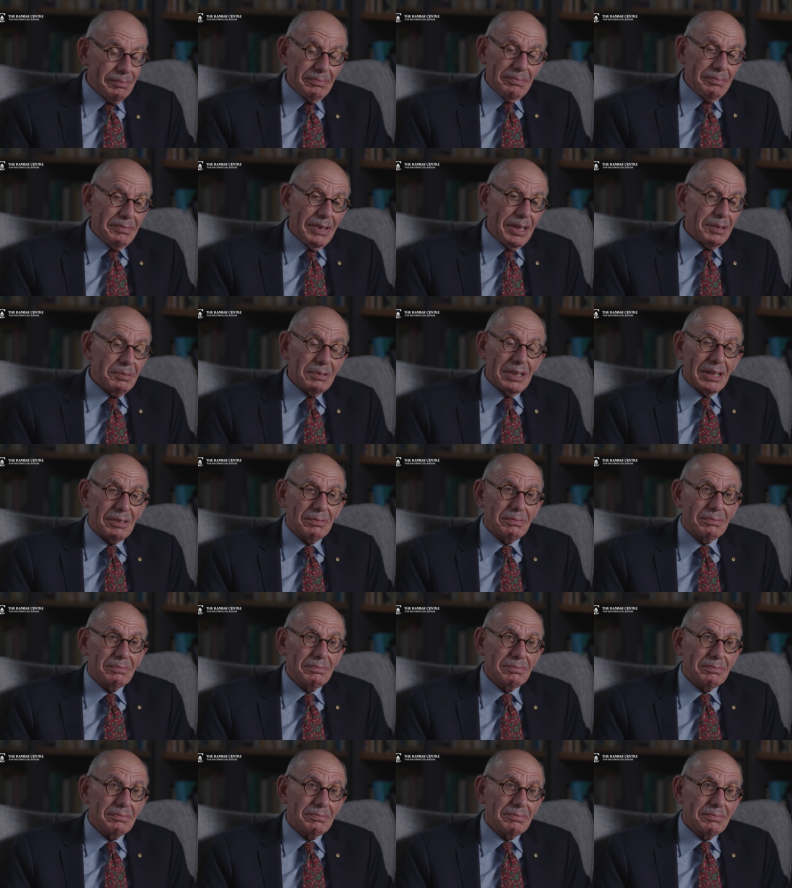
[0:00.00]

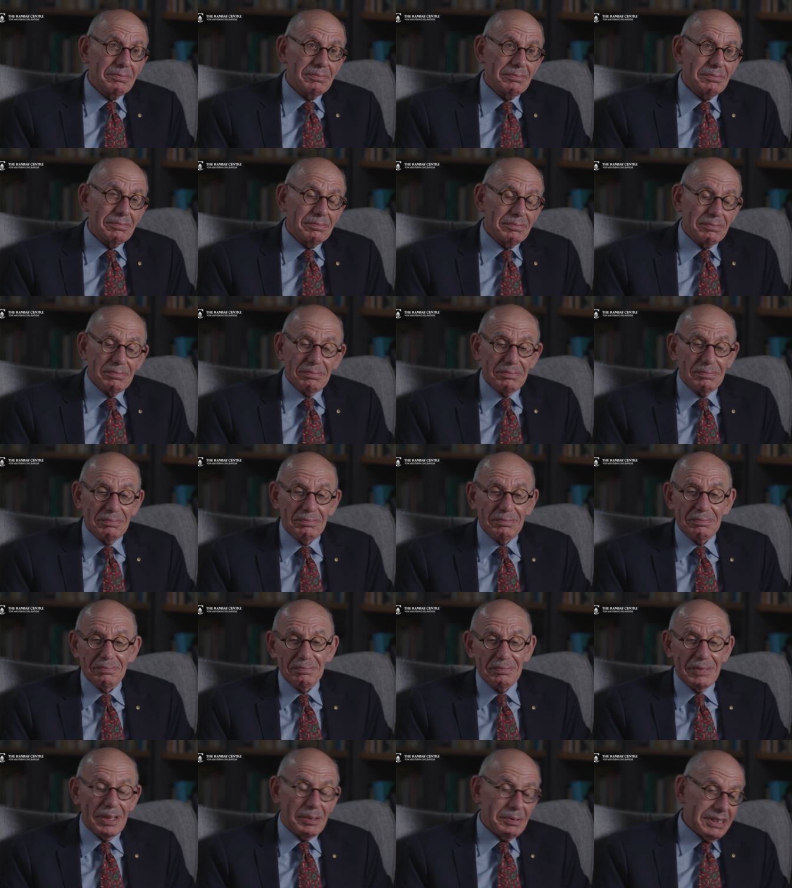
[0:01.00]

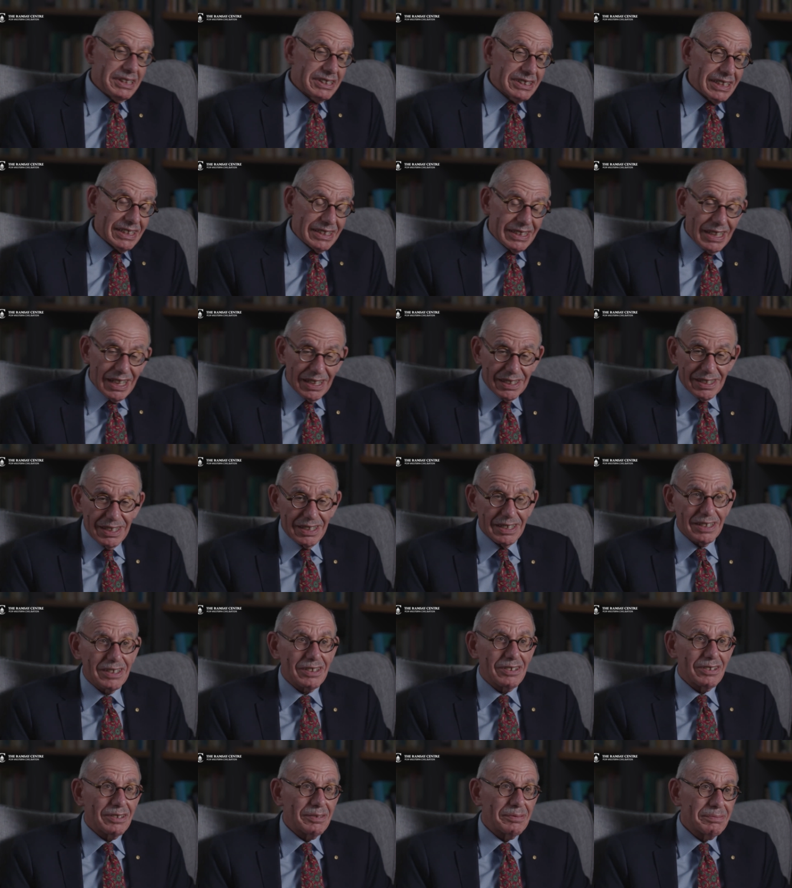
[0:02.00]
Maybe he said
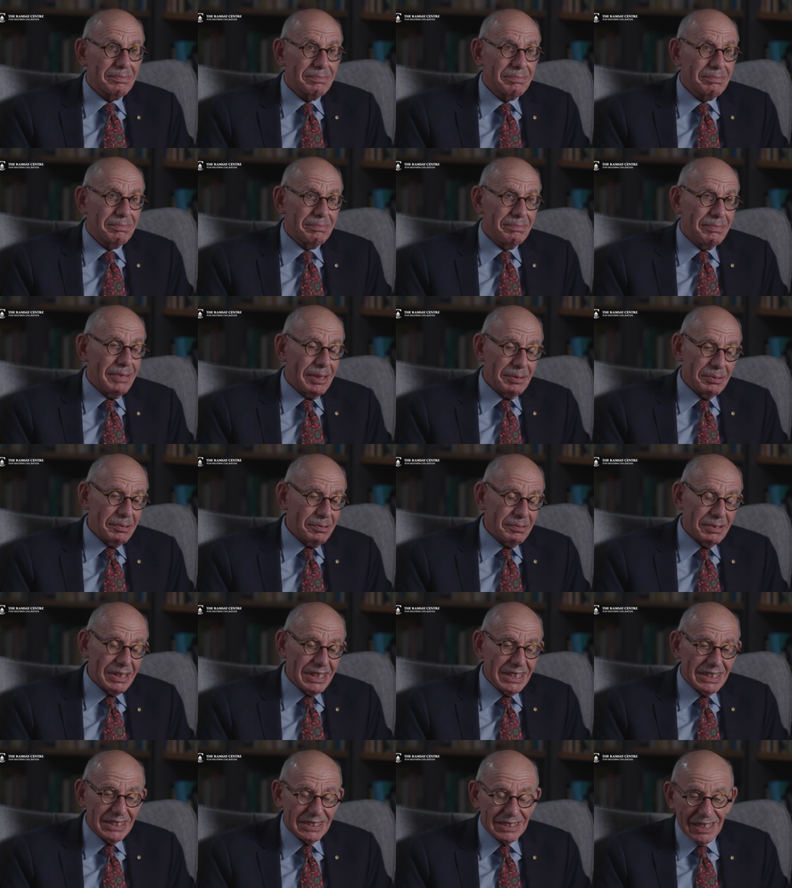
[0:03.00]
nothing, or maybe
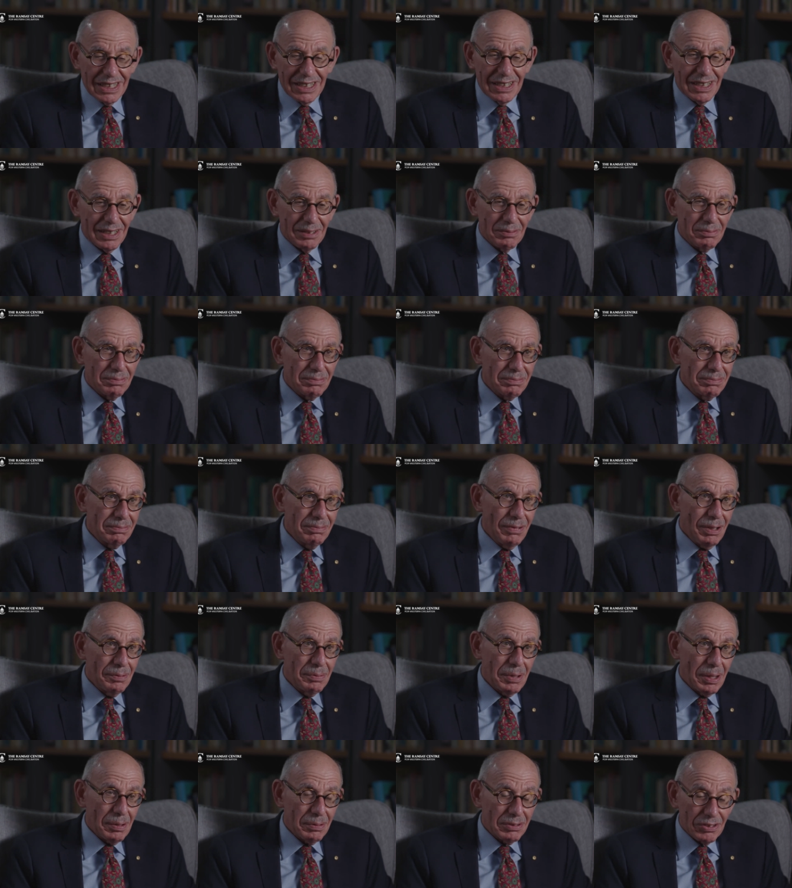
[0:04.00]
what he said I
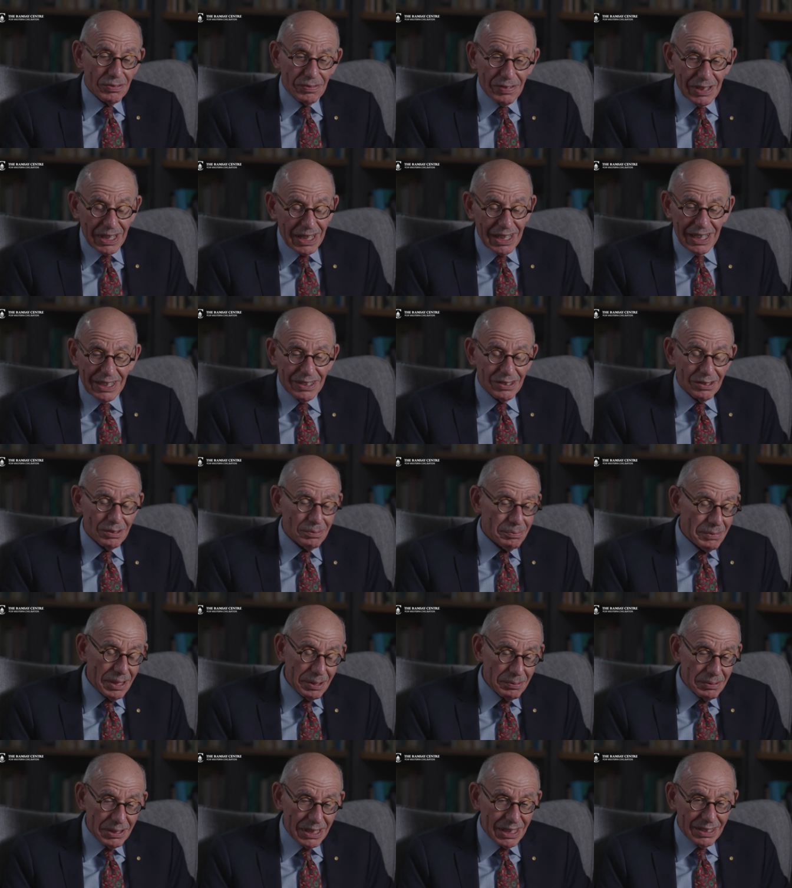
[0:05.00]
won't be able to find, or
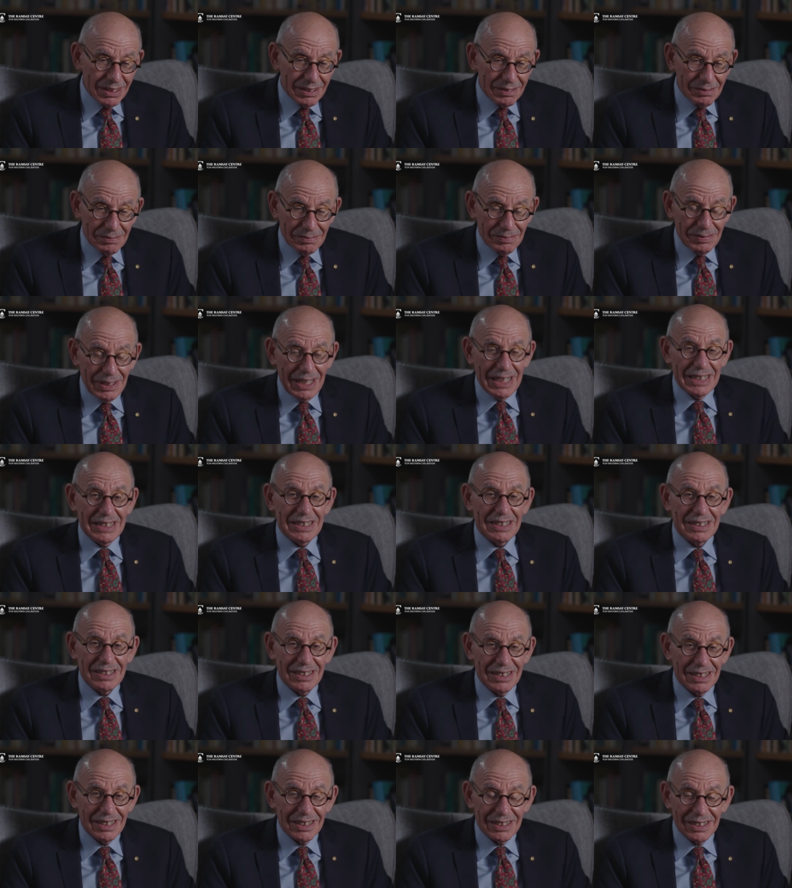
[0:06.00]
maybe I'll find
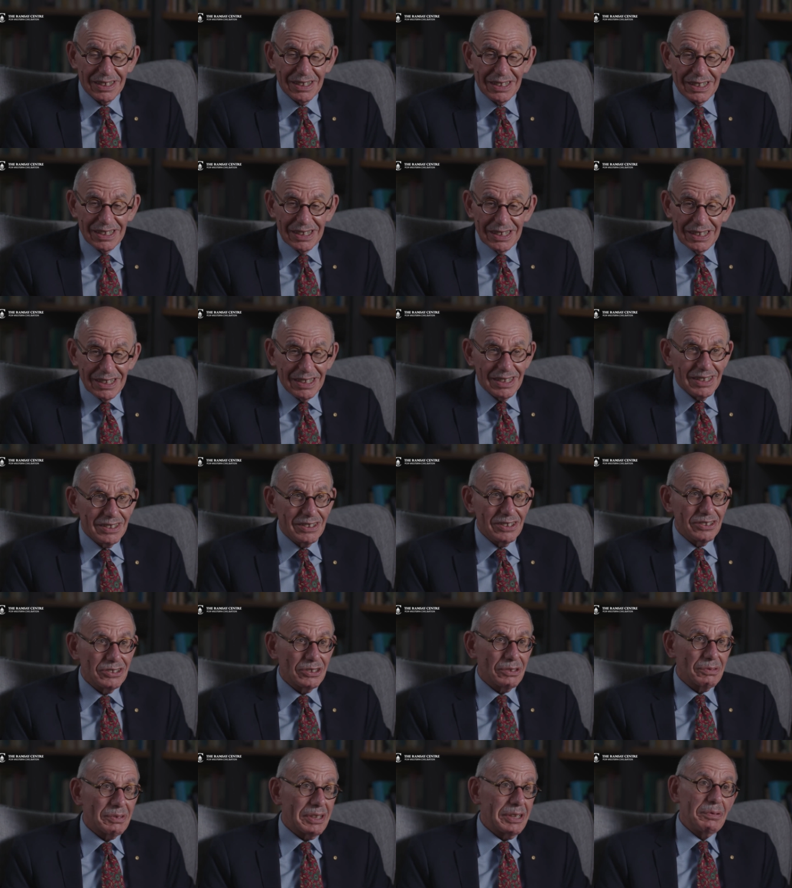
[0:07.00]
it and I'll
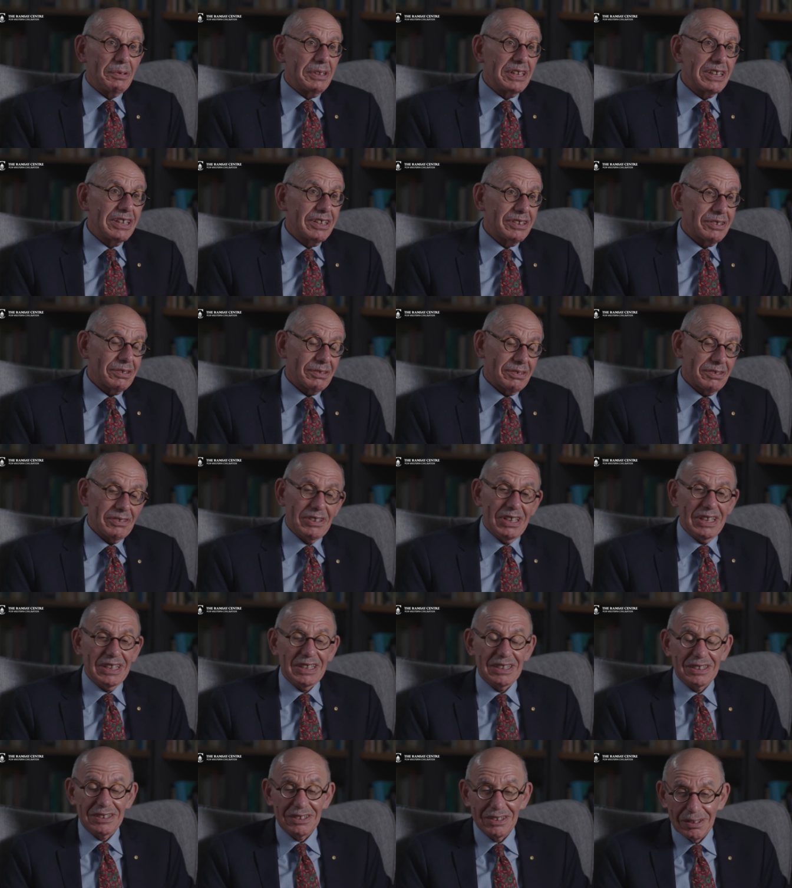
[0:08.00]
disagree with it or
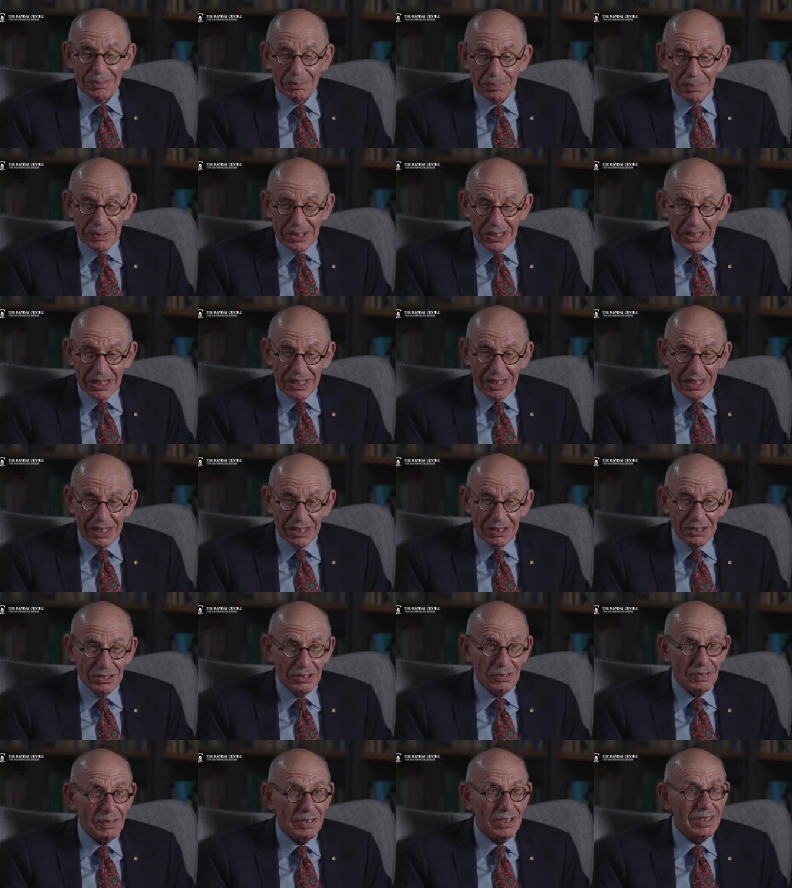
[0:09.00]
think it's not particularly
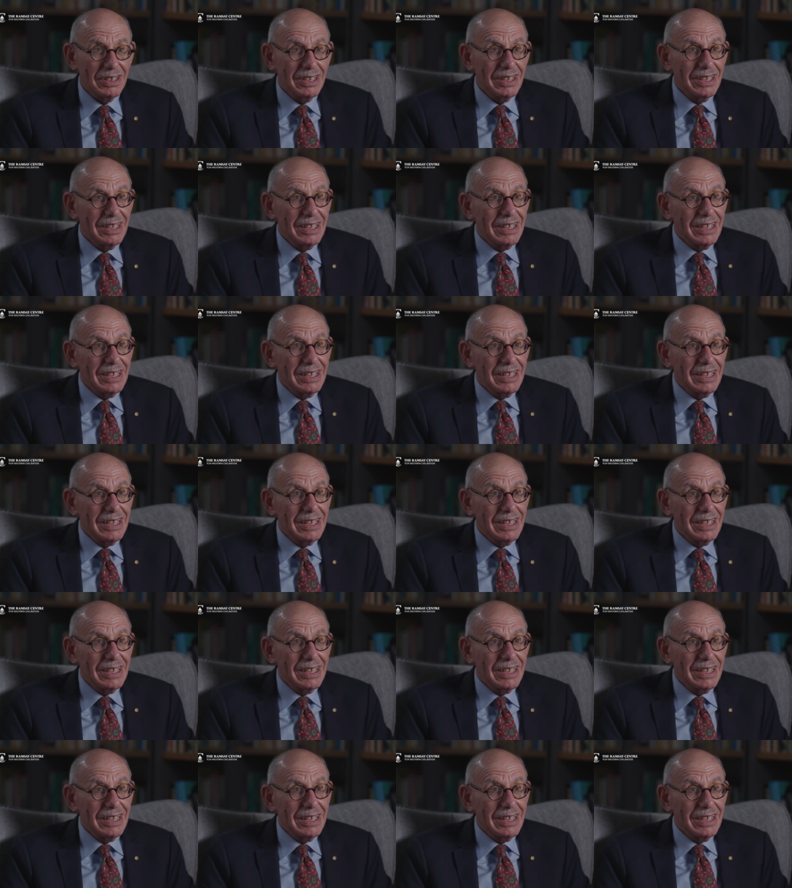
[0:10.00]
useful.